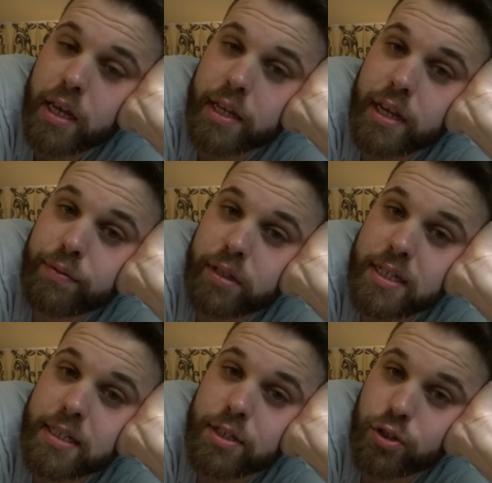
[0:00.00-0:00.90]
and get
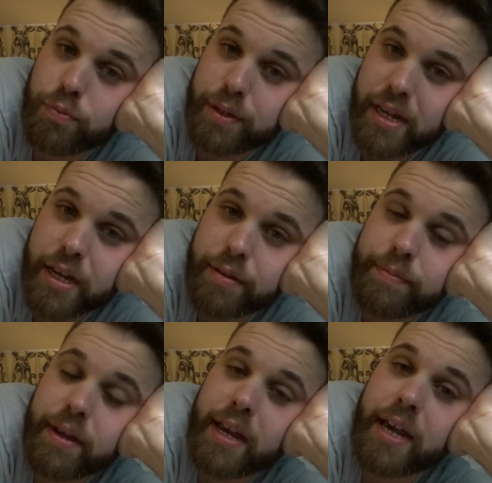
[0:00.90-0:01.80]
released at 2
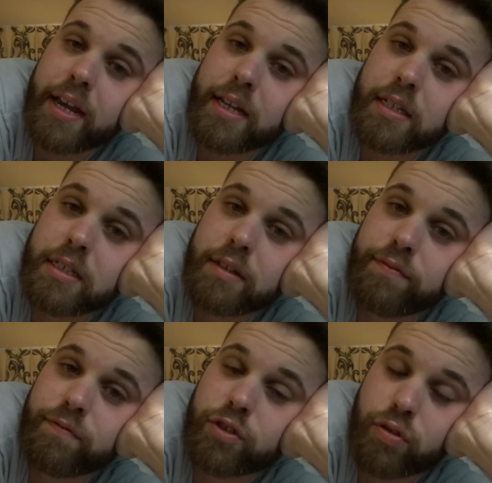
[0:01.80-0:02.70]
p.m. and
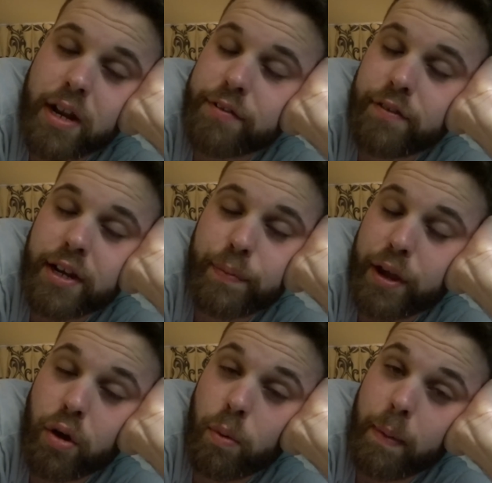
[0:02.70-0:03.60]
try to find a way
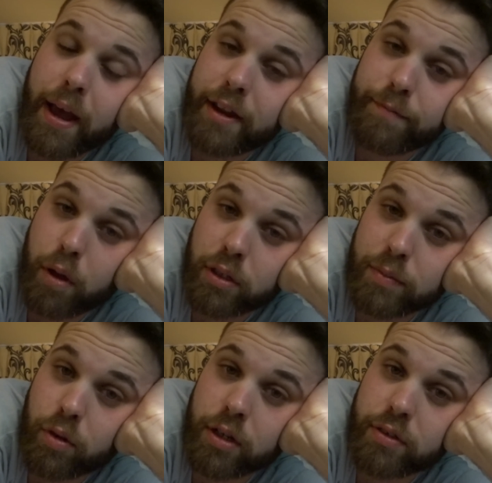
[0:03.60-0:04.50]
home out of
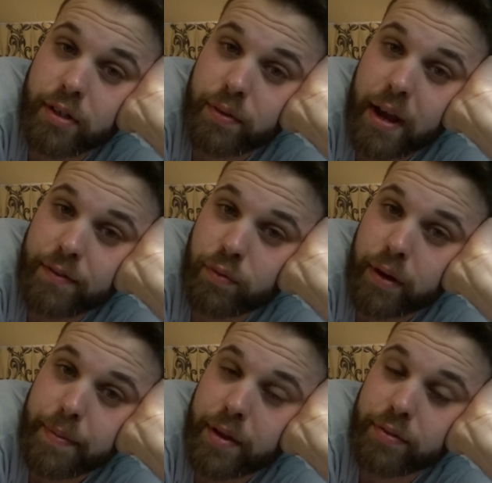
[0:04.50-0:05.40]
Baltimore, so I don't have to
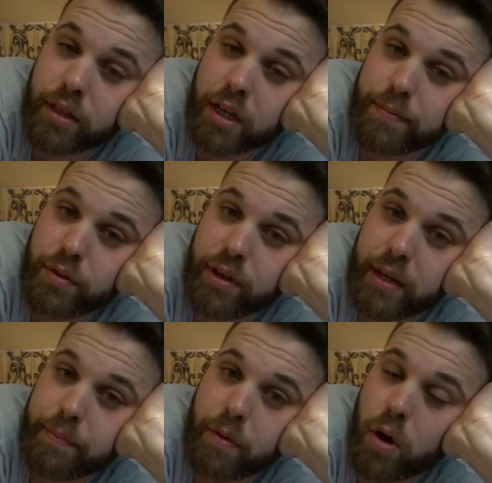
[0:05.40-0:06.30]
worry about the
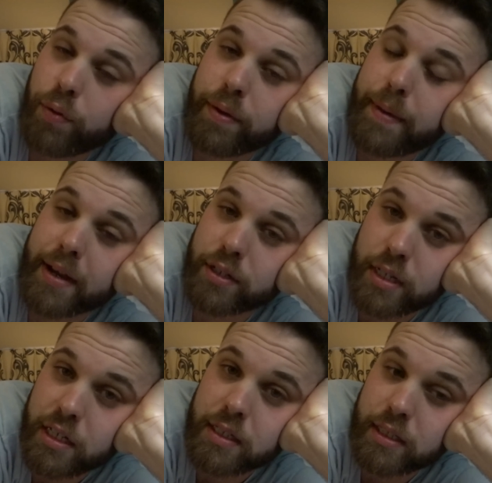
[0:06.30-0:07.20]
commuting all the way back
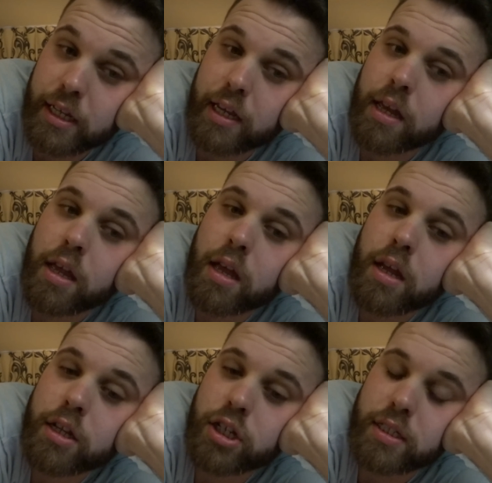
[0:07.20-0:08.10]
to DC
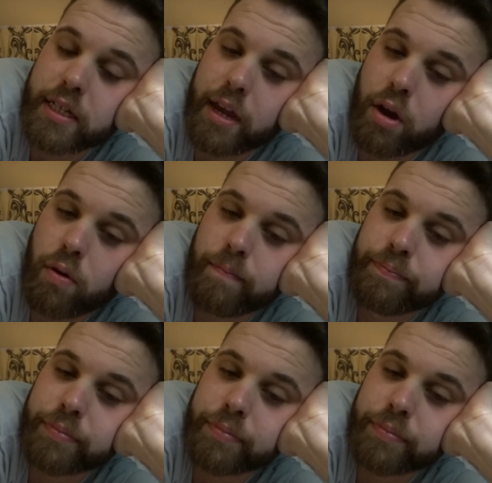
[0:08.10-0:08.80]
just to get home.